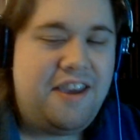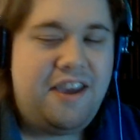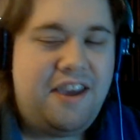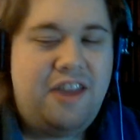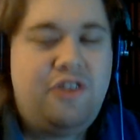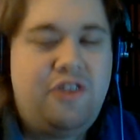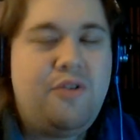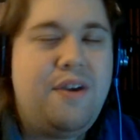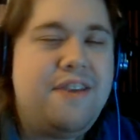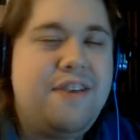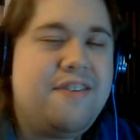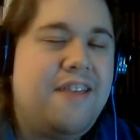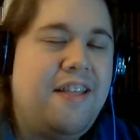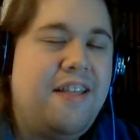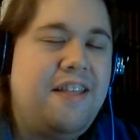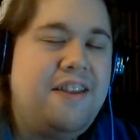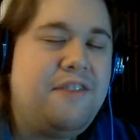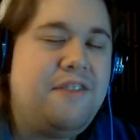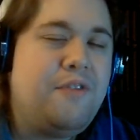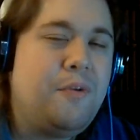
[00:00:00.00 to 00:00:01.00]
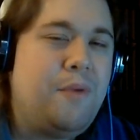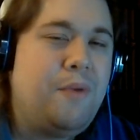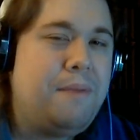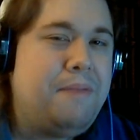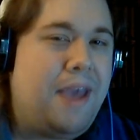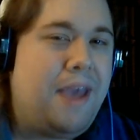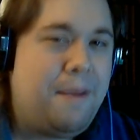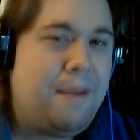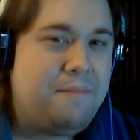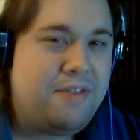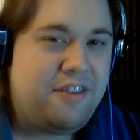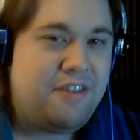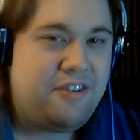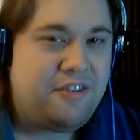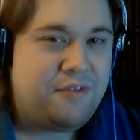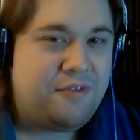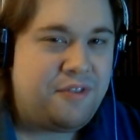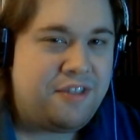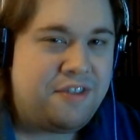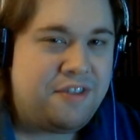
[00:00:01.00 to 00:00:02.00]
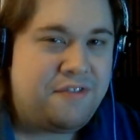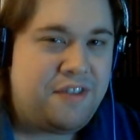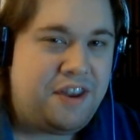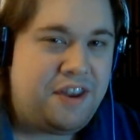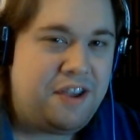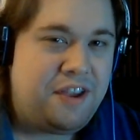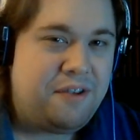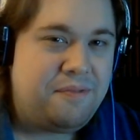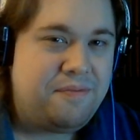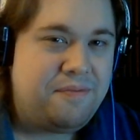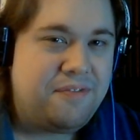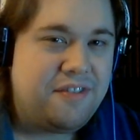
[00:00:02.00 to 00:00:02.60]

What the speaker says: Enjoy a slightly different webcam position for this video.